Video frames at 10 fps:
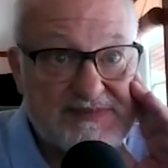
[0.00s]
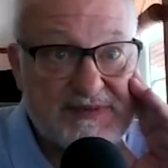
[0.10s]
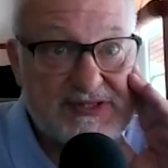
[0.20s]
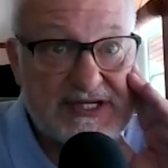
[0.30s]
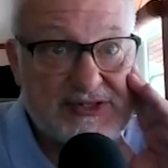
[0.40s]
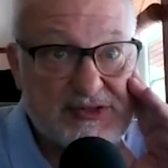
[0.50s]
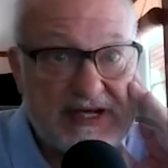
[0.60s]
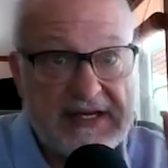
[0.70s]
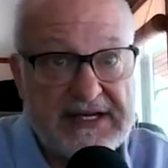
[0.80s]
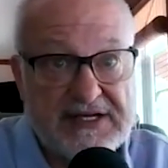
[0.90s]
its potential
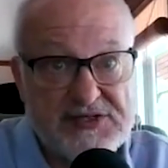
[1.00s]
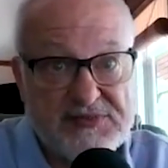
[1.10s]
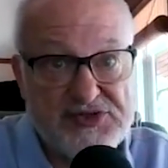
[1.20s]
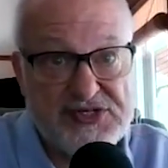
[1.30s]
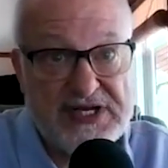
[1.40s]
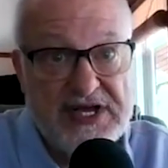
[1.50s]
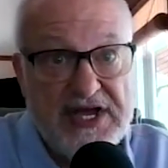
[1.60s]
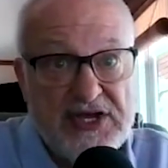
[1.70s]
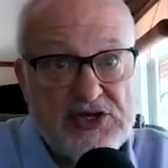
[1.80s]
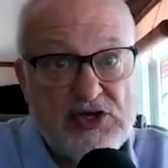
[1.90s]
customers. The
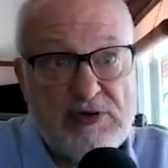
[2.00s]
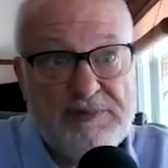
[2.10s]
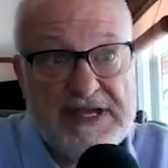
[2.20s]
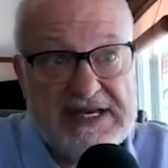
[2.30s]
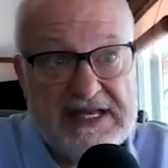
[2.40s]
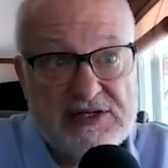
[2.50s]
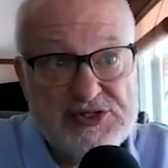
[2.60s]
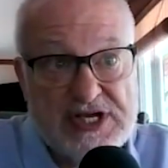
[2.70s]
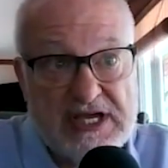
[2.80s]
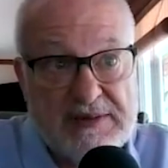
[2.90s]
European
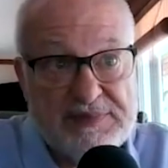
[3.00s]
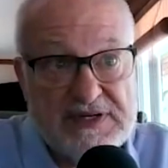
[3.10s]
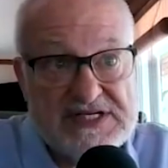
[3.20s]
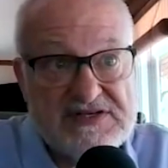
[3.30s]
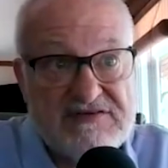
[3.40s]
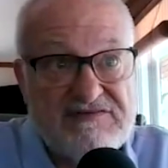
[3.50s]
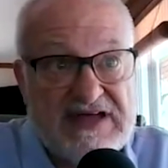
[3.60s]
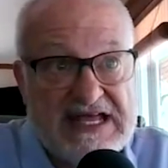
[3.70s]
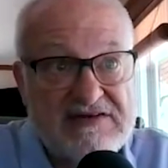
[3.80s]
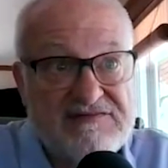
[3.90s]
energy companies,
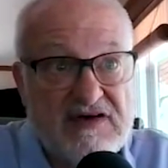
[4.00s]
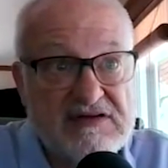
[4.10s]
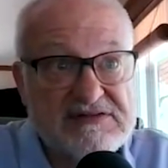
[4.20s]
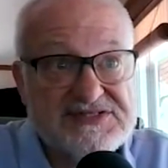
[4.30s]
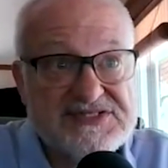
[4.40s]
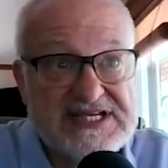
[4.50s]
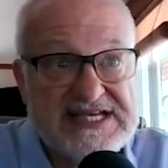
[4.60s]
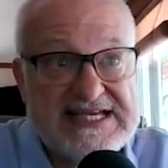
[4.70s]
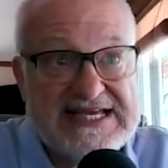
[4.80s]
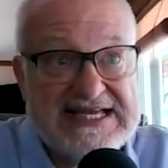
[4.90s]
Vattenfall,
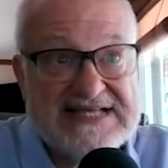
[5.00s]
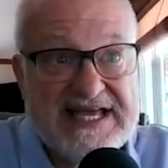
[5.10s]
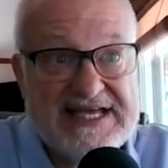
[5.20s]
CEZ,